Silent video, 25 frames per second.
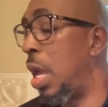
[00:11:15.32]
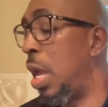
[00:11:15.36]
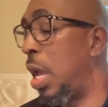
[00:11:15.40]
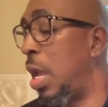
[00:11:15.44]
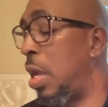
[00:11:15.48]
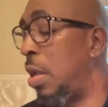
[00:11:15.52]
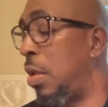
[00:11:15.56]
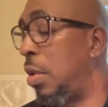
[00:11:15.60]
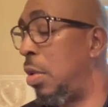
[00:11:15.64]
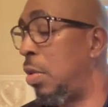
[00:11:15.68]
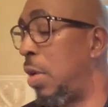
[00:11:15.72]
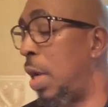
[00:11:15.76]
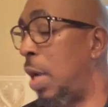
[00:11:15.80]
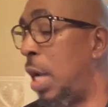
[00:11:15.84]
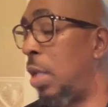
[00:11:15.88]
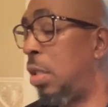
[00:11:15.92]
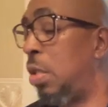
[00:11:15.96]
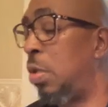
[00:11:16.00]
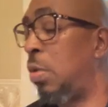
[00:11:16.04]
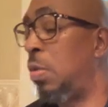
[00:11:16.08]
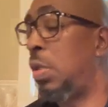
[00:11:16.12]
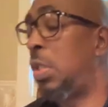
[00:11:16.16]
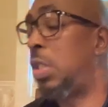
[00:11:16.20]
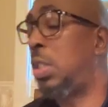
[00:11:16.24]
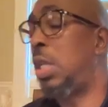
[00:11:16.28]
and try
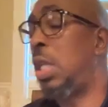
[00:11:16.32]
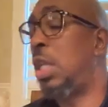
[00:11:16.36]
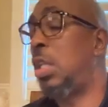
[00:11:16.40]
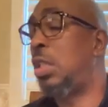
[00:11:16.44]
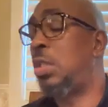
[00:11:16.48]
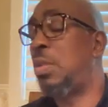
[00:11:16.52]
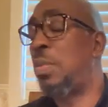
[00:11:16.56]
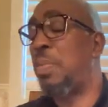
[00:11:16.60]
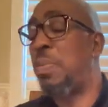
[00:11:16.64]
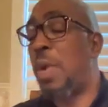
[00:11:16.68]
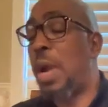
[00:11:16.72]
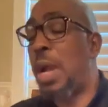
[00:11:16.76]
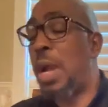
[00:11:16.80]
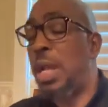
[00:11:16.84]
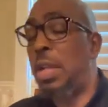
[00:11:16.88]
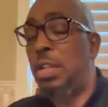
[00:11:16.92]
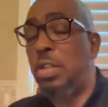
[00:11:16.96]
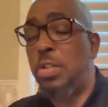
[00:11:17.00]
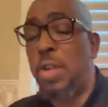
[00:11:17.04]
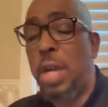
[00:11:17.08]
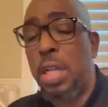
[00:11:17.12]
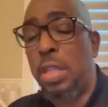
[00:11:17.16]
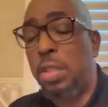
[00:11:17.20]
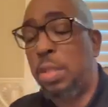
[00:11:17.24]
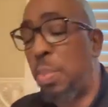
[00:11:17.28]
to sneak surprise
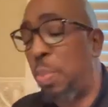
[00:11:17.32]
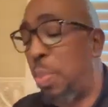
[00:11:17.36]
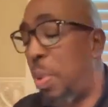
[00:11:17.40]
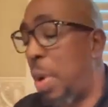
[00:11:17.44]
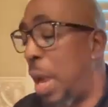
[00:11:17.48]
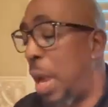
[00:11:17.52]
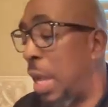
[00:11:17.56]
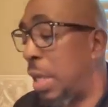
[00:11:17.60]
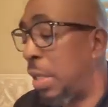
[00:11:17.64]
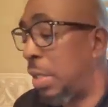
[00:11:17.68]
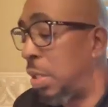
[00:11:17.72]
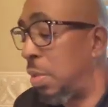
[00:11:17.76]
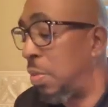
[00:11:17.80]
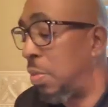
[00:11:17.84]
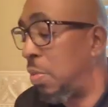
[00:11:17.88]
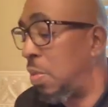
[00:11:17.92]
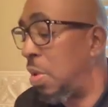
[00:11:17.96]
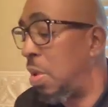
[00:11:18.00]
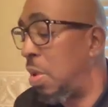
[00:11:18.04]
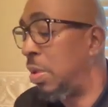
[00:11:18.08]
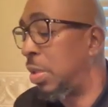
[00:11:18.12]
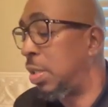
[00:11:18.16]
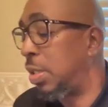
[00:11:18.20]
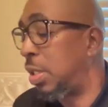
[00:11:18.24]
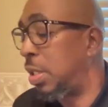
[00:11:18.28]
and try to surprise them
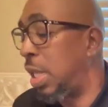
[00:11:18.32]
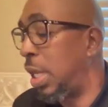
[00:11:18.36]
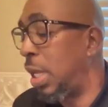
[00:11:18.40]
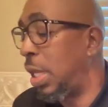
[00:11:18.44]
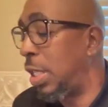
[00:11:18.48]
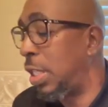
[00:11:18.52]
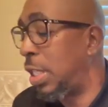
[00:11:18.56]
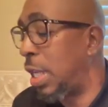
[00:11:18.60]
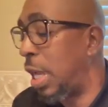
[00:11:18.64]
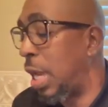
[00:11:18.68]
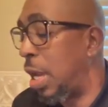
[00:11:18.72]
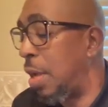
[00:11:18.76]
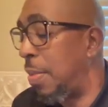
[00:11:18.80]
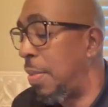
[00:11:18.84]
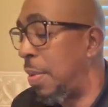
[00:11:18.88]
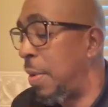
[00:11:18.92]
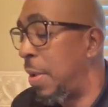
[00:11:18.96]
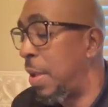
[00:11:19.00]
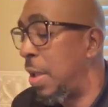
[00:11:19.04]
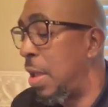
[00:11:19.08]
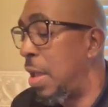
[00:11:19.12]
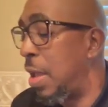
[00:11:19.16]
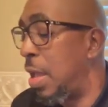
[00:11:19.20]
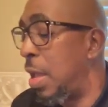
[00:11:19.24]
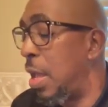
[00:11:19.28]
on a sneak attack.
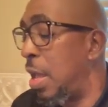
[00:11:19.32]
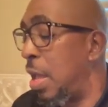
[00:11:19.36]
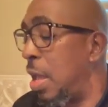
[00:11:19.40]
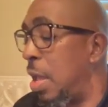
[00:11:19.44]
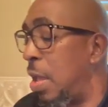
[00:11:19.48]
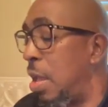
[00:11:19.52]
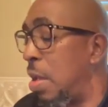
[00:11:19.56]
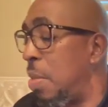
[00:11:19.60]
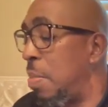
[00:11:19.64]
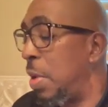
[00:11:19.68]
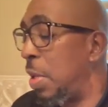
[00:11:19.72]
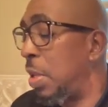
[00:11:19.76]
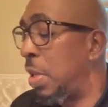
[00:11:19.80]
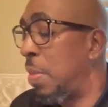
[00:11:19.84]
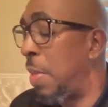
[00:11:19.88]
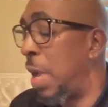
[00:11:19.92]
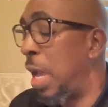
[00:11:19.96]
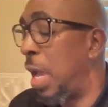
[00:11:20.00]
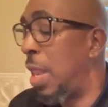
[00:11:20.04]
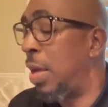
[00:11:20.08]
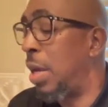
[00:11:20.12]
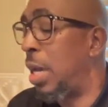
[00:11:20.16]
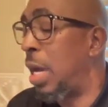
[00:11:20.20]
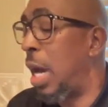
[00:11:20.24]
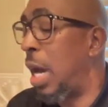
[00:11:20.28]
But the
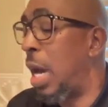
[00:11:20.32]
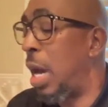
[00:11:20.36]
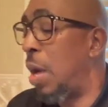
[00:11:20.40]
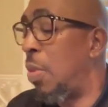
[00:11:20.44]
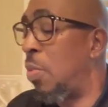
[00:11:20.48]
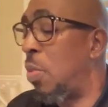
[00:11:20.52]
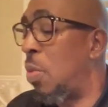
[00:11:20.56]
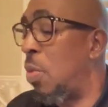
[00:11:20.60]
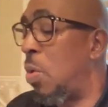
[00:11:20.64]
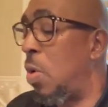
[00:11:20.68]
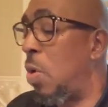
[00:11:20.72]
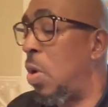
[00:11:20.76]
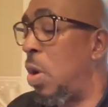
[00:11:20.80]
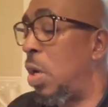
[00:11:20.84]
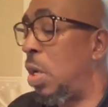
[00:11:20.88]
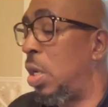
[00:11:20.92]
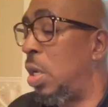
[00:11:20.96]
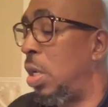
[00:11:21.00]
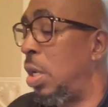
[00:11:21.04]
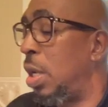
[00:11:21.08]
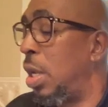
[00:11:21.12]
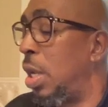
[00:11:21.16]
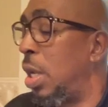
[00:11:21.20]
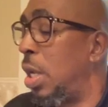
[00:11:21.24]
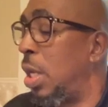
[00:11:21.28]
man of God
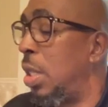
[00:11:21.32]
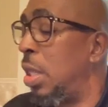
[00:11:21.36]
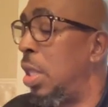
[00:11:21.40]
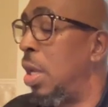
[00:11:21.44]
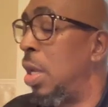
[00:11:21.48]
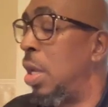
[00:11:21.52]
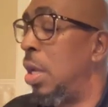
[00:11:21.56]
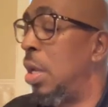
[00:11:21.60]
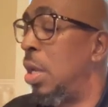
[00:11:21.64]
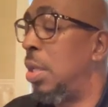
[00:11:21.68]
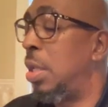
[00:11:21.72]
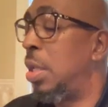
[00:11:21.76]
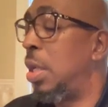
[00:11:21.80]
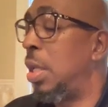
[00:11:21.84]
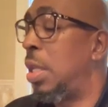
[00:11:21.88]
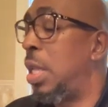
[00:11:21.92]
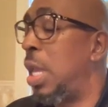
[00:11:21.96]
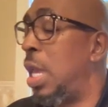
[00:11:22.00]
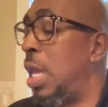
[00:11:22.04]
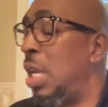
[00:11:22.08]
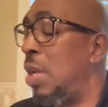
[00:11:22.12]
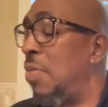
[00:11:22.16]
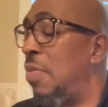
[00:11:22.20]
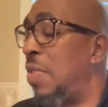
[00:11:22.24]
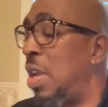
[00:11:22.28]
warned the, the
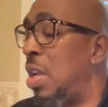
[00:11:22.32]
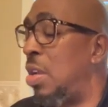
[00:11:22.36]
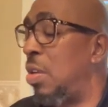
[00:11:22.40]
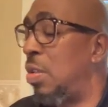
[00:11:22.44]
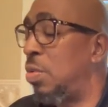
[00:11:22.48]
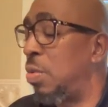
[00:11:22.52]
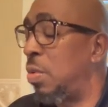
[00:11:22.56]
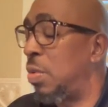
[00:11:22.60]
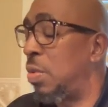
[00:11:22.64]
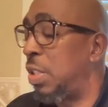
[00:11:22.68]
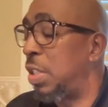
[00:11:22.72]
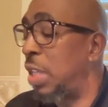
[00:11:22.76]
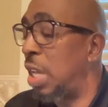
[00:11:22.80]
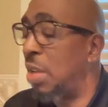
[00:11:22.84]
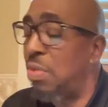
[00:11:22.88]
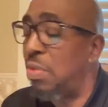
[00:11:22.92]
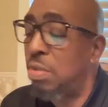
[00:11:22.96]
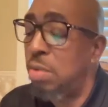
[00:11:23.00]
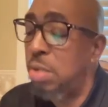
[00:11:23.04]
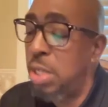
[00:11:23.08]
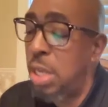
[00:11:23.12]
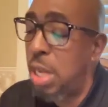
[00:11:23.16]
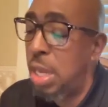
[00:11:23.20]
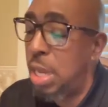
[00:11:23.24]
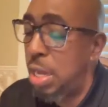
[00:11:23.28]
king of Israel
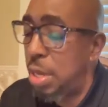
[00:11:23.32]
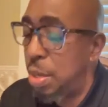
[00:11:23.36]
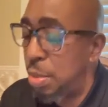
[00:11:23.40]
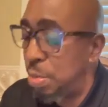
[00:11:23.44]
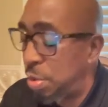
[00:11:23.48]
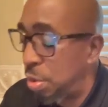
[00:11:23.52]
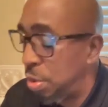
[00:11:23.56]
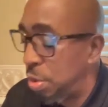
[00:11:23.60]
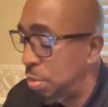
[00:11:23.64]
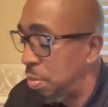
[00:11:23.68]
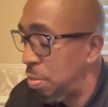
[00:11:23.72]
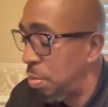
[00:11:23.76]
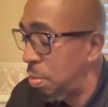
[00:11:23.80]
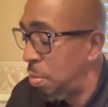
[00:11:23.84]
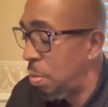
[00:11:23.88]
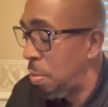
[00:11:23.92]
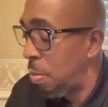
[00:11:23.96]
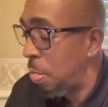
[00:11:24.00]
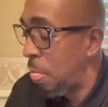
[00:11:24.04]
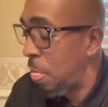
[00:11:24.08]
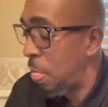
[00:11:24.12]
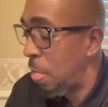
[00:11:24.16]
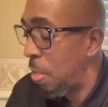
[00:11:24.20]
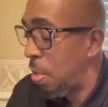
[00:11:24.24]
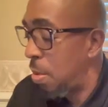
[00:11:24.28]
several times,
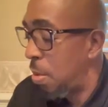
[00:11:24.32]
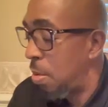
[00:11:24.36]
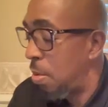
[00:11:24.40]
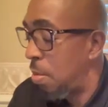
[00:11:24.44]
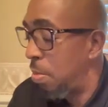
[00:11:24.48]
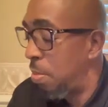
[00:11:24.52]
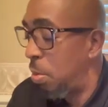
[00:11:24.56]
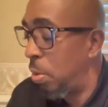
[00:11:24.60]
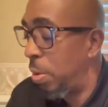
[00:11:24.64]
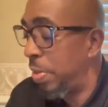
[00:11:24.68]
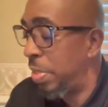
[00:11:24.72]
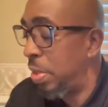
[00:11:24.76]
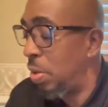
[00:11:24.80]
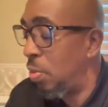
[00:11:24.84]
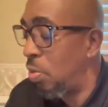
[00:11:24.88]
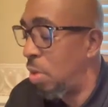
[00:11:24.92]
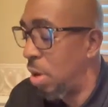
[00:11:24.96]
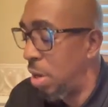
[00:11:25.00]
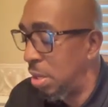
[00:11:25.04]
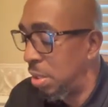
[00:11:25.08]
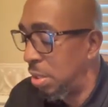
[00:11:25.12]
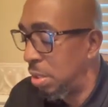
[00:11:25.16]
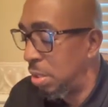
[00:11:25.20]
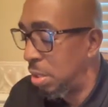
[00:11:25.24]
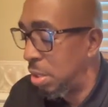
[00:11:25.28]
more than
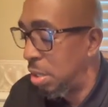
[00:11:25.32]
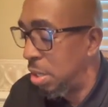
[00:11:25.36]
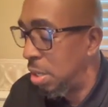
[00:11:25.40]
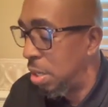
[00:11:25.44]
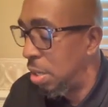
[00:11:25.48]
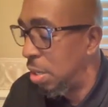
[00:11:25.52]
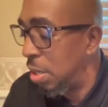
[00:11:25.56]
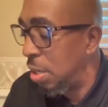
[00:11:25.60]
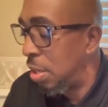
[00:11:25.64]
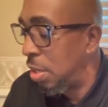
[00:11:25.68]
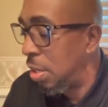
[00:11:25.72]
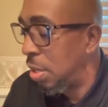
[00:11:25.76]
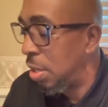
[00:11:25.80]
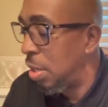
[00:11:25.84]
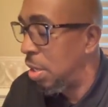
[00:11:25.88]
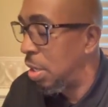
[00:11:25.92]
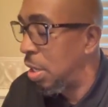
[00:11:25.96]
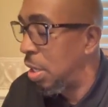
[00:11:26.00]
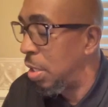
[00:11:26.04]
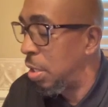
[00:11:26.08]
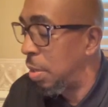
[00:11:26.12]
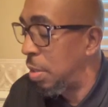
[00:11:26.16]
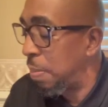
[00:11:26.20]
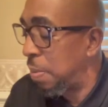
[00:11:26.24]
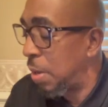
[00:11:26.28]
once,
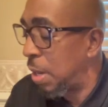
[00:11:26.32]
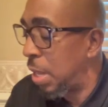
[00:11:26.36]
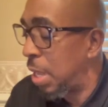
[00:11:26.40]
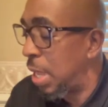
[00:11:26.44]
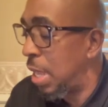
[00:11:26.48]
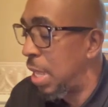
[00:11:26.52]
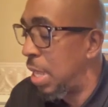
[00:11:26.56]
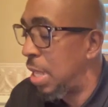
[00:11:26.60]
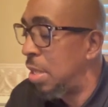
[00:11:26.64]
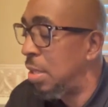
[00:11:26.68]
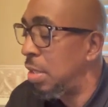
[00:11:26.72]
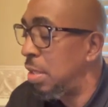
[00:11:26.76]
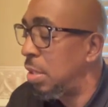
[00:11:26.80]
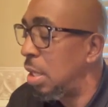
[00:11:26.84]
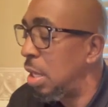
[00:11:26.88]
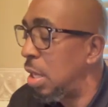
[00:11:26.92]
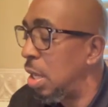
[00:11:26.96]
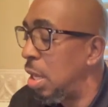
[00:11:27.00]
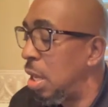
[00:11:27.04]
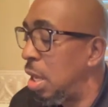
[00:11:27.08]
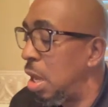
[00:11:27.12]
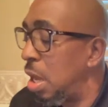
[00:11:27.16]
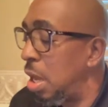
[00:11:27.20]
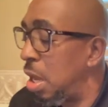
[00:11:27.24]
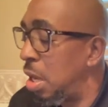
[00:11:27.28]
of the plans
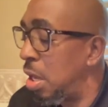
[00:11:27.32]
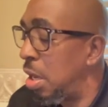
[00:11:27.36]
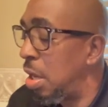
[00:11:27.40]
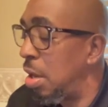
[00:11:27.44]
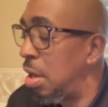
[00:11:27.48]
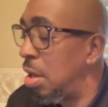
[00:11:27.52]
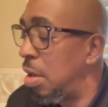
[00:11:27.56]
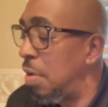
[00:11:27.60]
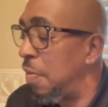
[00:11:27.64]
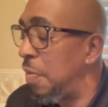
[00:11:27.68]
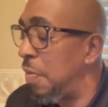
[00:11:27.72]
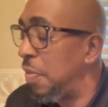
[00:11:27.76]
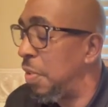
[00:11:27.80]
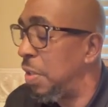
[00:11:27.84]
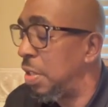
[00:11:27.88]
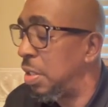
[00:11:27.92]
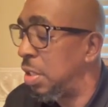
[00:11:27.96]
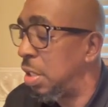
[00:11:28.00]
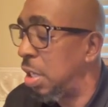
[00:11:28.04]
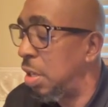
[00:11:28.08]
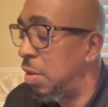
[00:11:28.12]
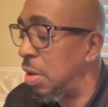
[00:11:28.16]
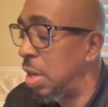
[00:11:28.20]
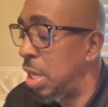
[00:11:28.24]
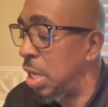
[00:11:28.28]
of the
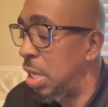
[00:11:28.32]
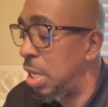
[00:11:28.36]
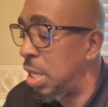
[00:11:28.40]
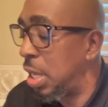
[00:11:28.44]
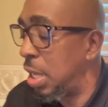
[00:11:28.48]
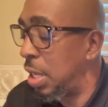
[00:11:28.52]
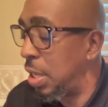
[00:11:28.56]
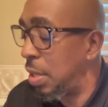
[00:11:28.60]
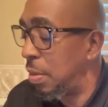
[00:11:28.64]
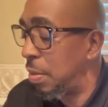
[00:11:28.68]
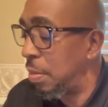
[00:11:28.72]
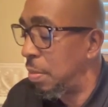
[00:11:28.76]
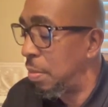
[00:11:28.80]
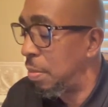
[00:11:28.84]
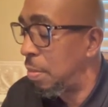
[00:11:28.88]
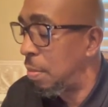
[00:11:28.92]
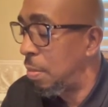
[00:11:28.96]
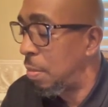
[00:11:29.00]
Syrian king.